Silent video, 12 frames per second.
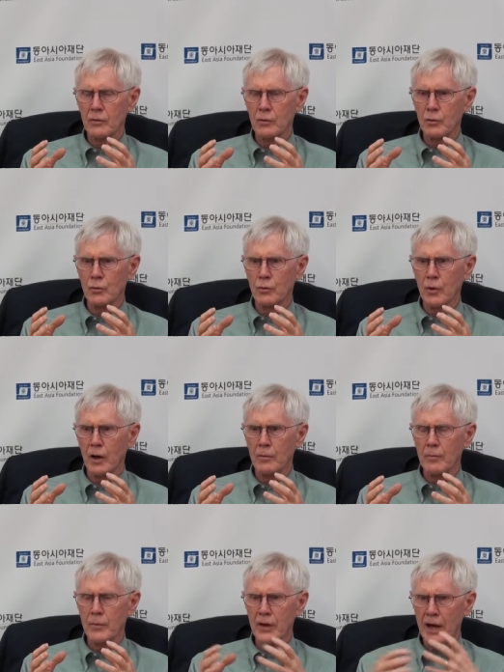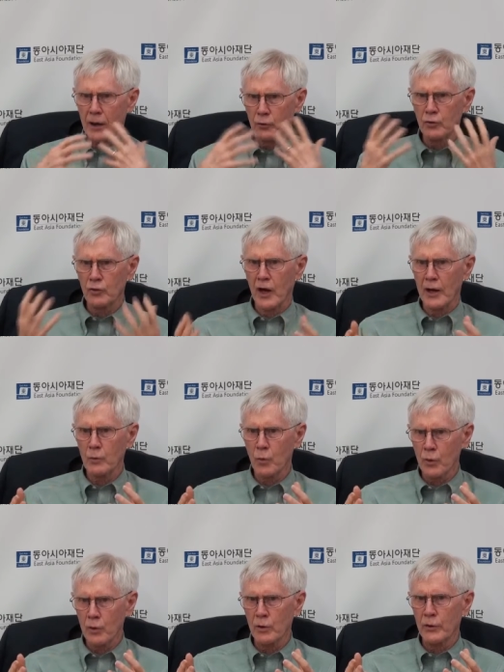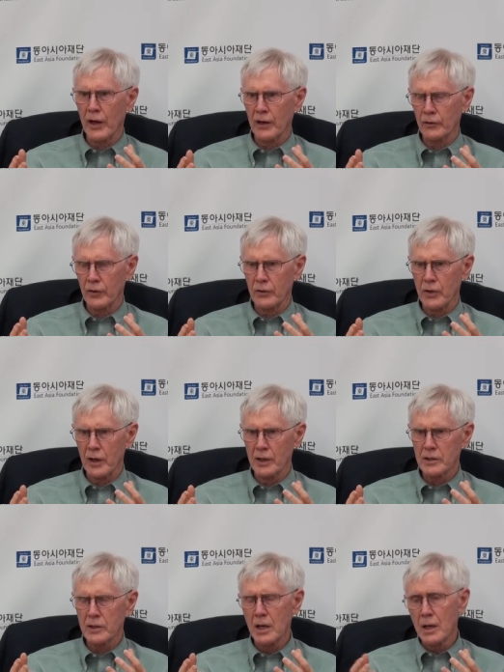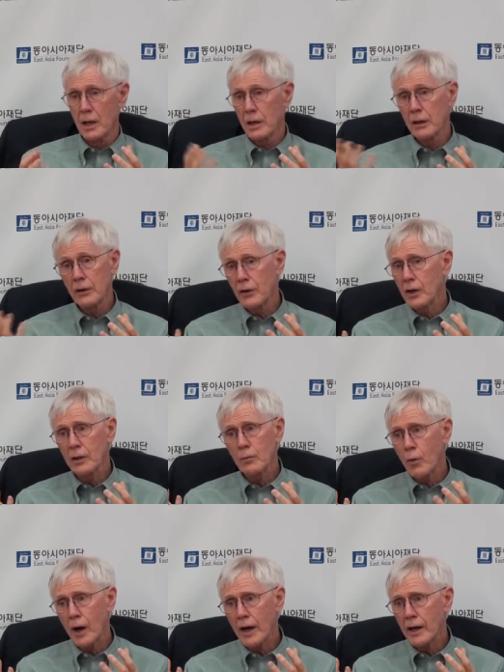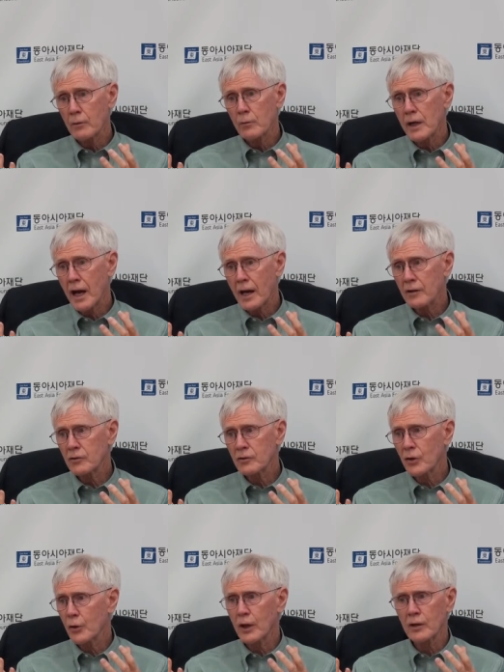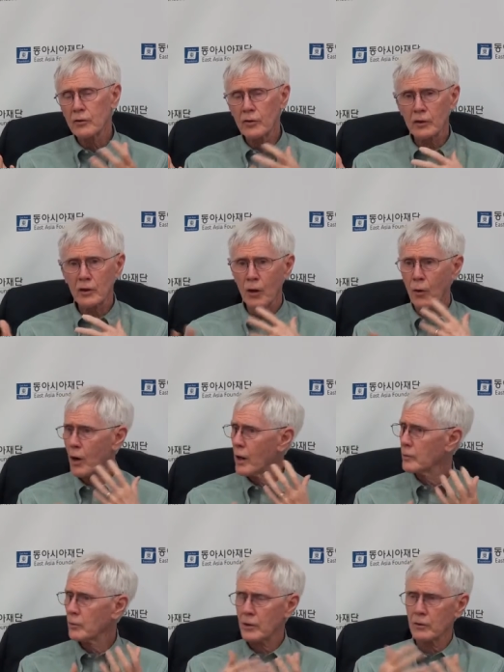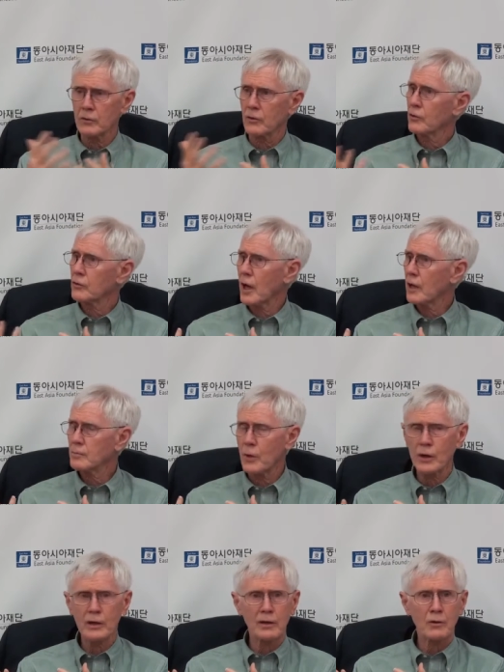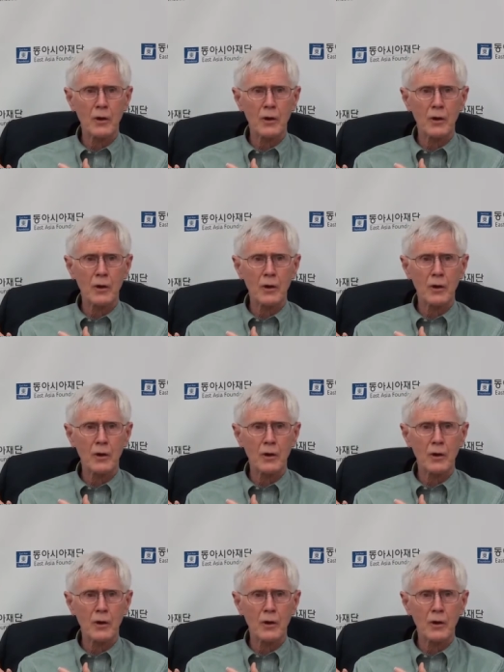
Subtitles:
to the outside world as it does, and indeed why it reacts to things that go on, whether it's a stock market